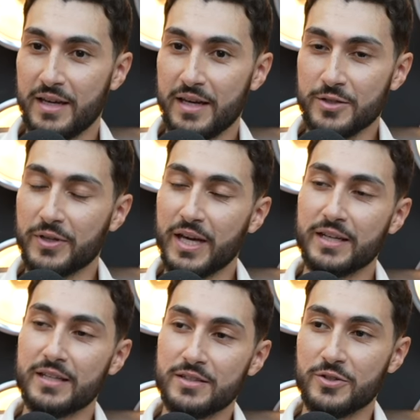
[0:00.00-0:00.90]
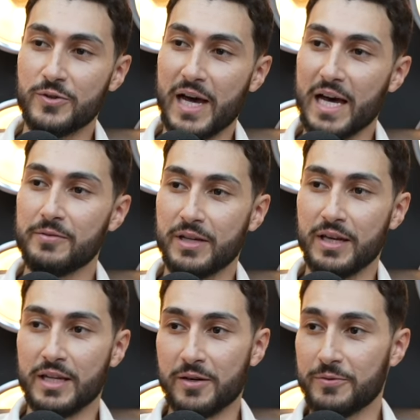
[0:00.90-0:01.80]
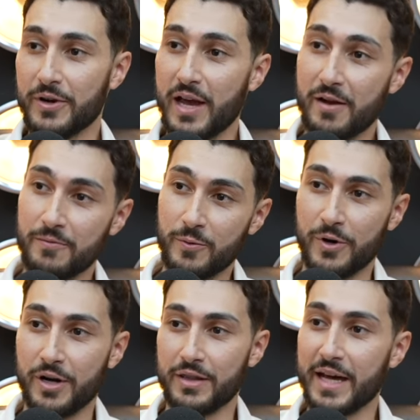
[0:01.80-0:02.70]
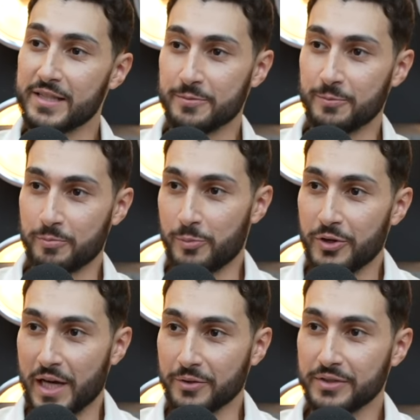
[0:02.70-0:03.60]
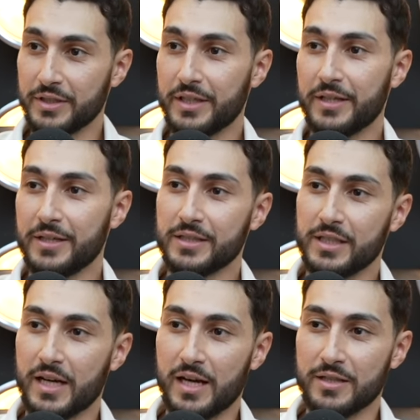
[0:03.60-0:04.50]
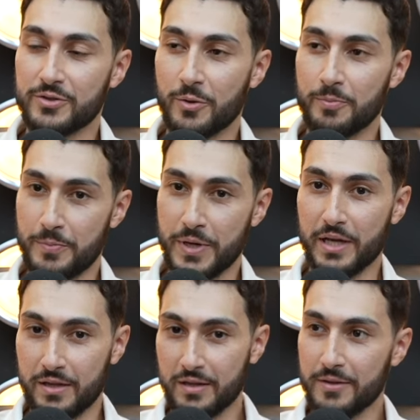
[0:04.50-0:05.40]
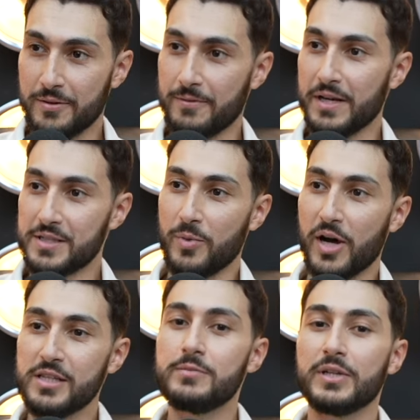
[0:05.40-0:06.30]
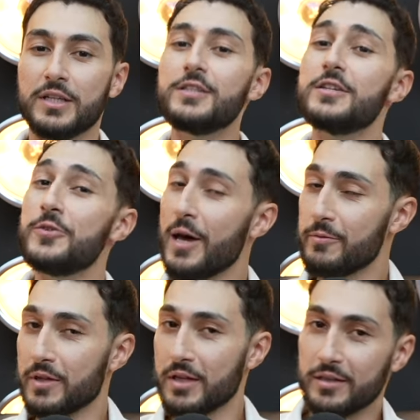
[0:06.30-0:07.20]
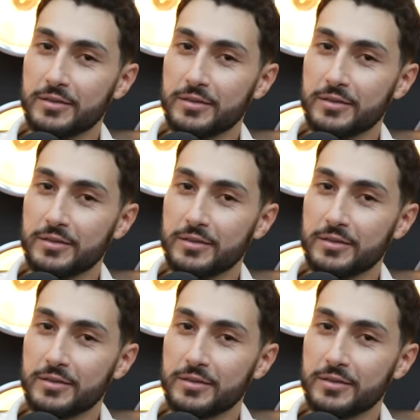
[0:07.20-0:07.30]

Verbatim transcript: you can't continue advocating if you're everywhere. That's burnout. Yeah. Uh, so pick the right spots, but continue to advocate.